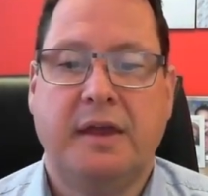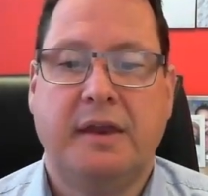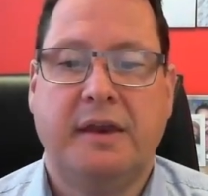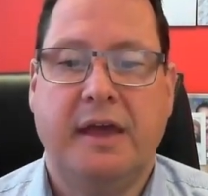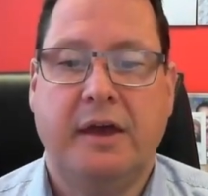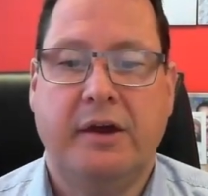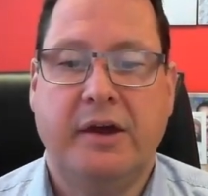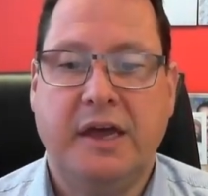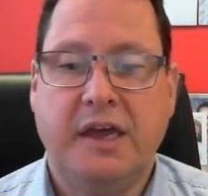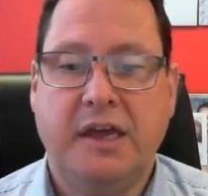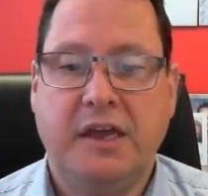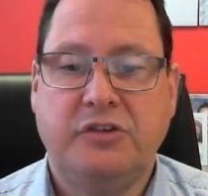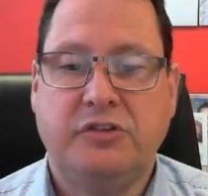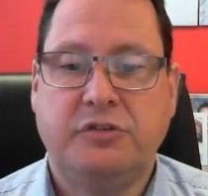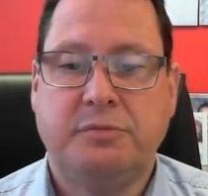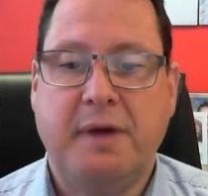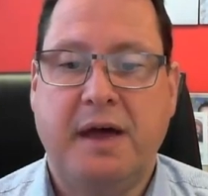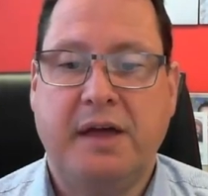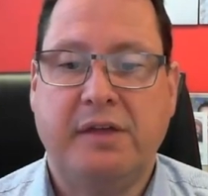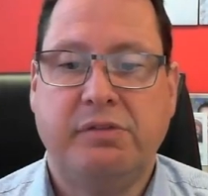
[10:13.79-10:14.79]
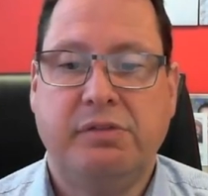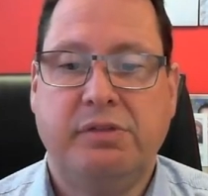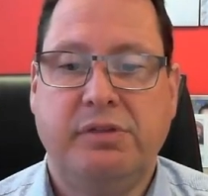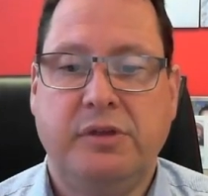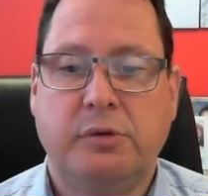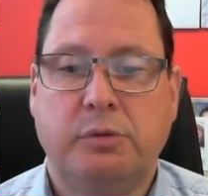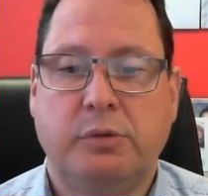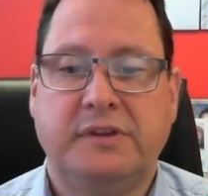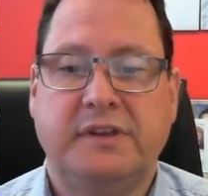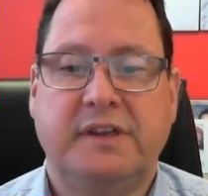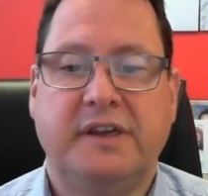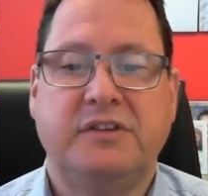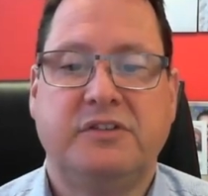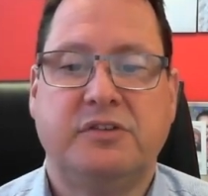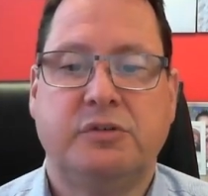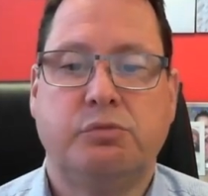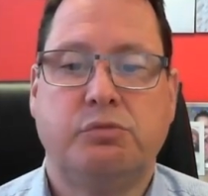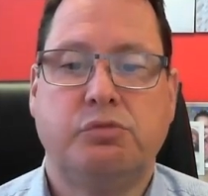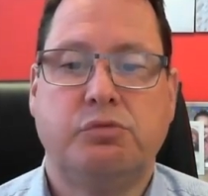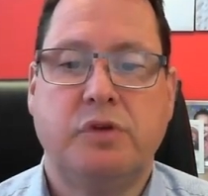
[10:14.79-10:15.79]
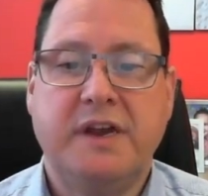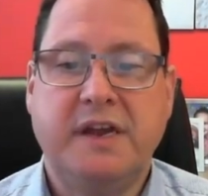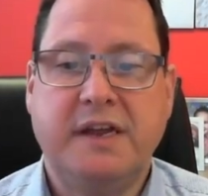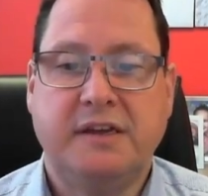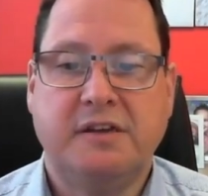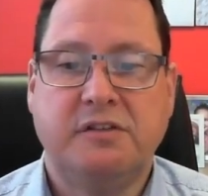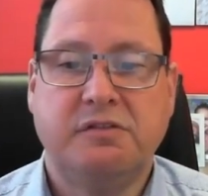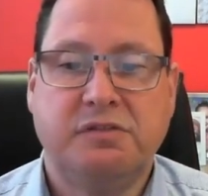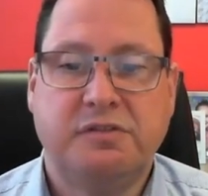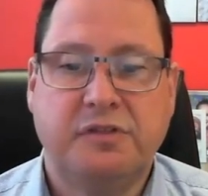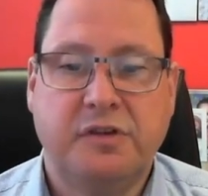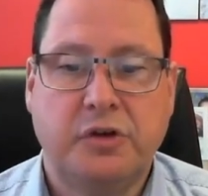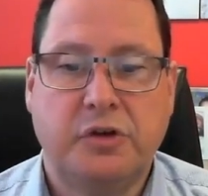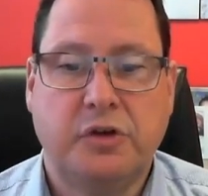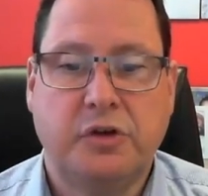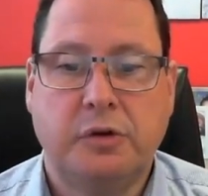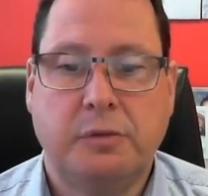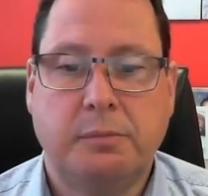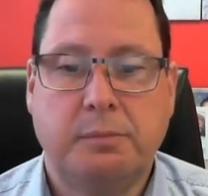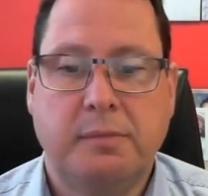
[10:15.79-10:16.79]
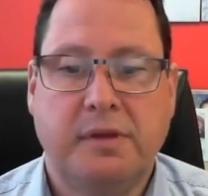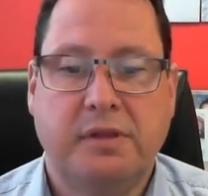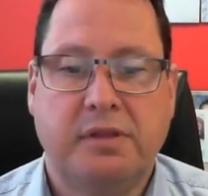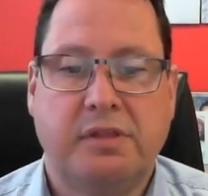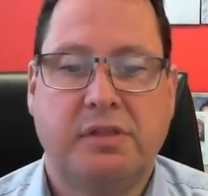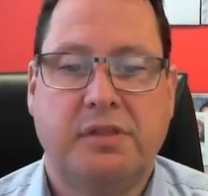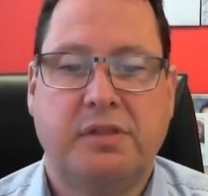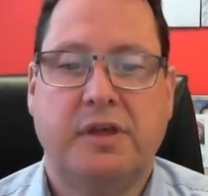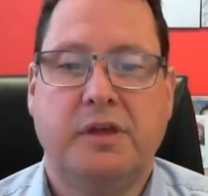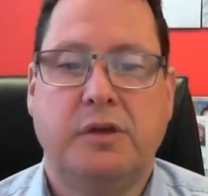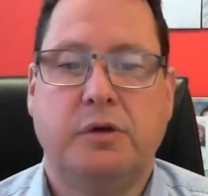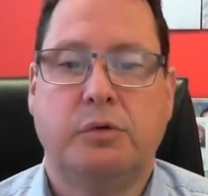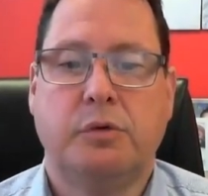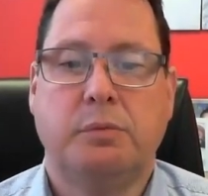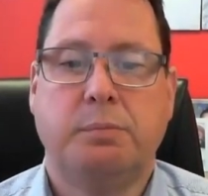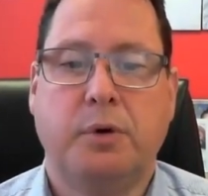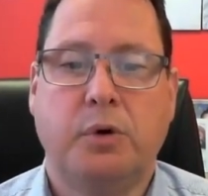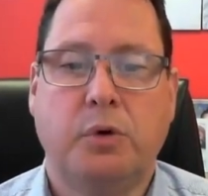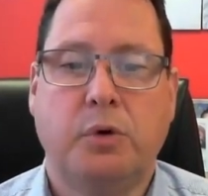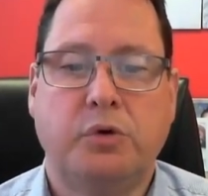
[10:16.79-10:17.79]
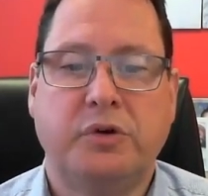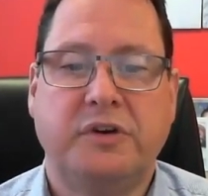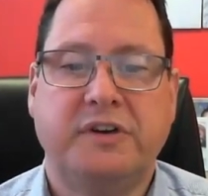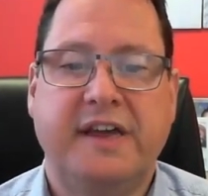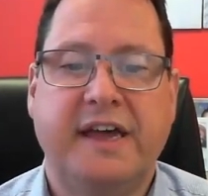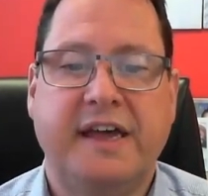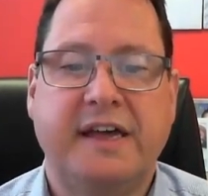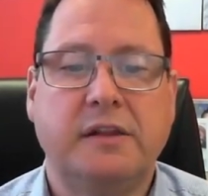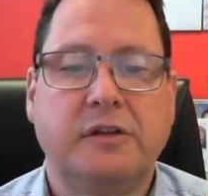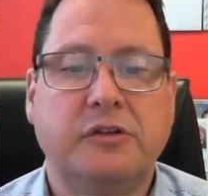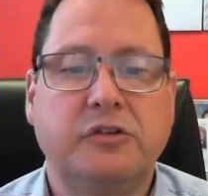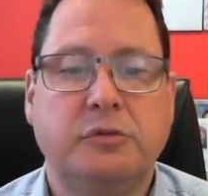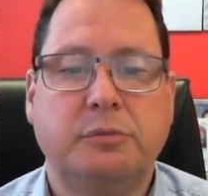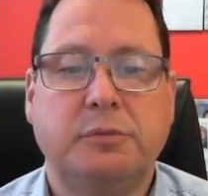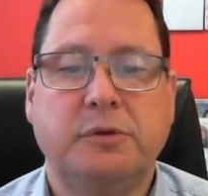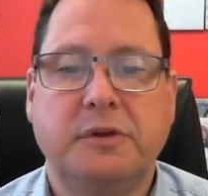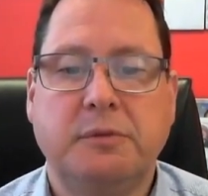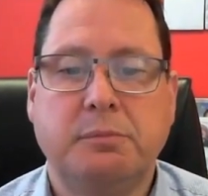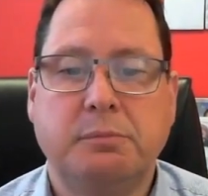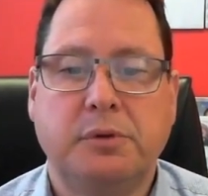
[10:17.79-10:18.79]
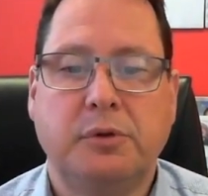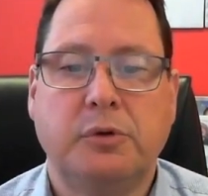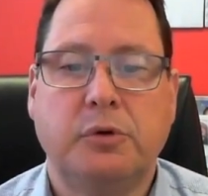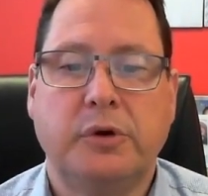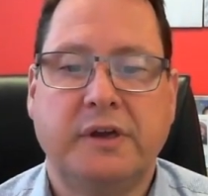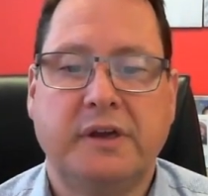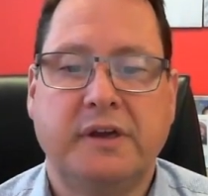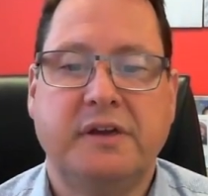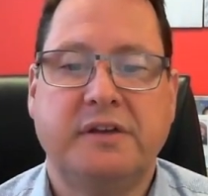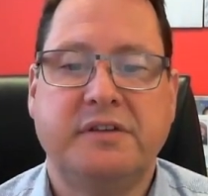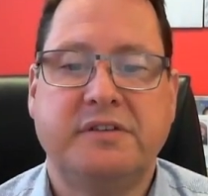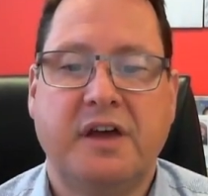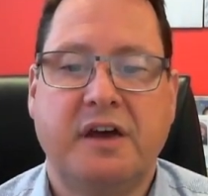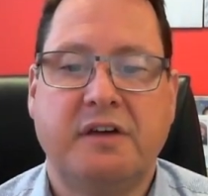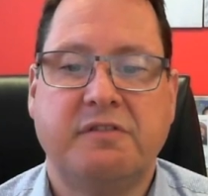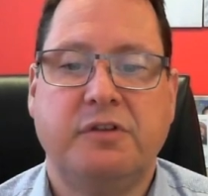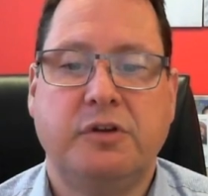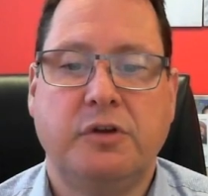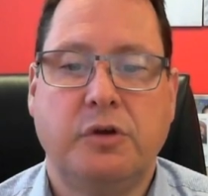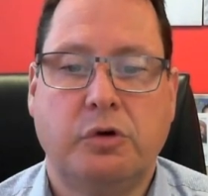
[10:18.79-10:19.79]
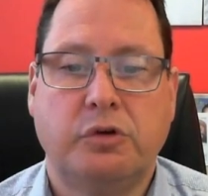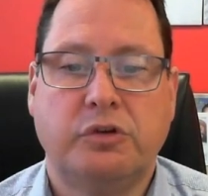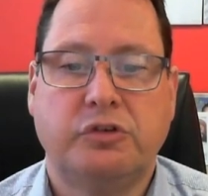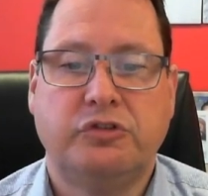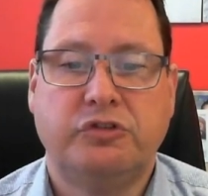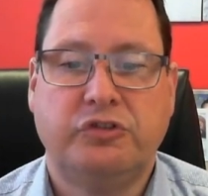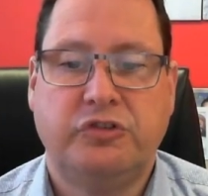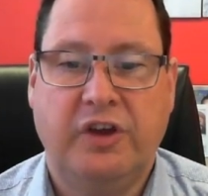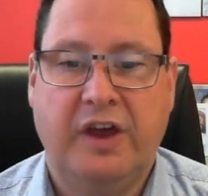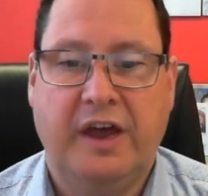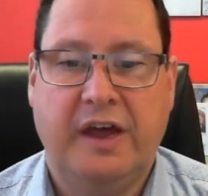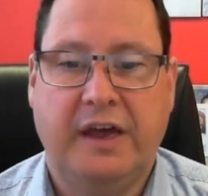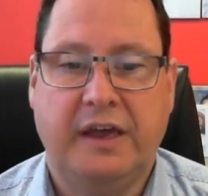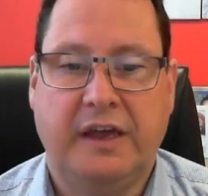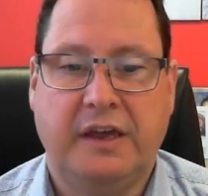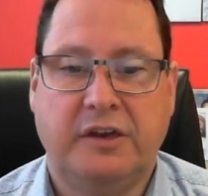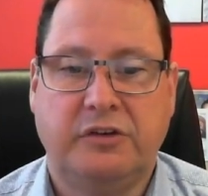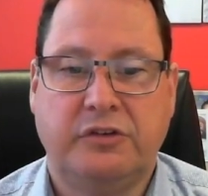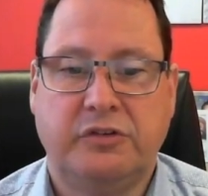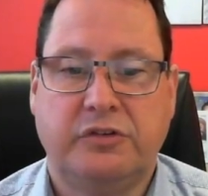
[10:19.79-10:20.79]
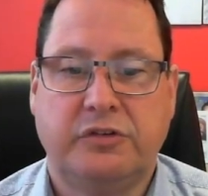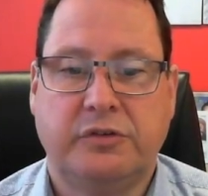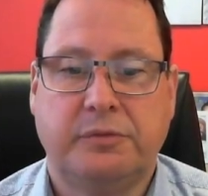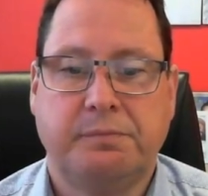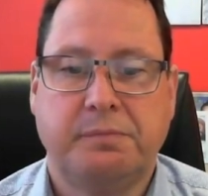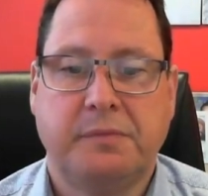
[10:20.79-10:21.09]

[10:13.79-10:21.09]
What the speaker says: Now, each month you will need to reconfirm that your reported eligible employees have not changed.